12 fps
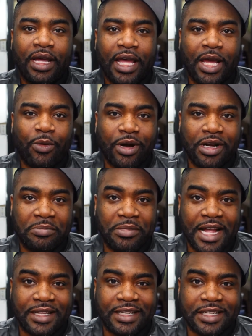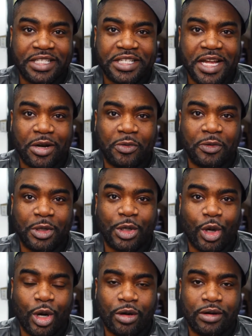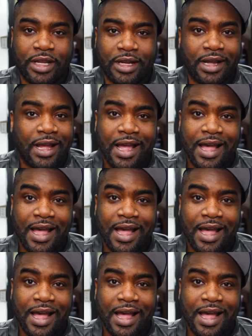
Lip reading: Hey, welcome back to the channel for a little haul here.